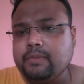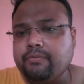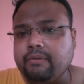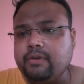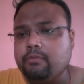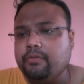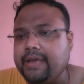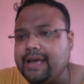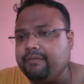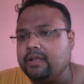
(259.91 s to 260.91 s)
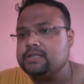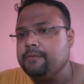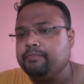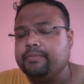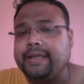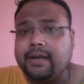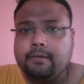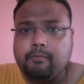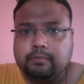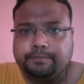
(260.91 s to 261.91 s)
the 50 moving average, then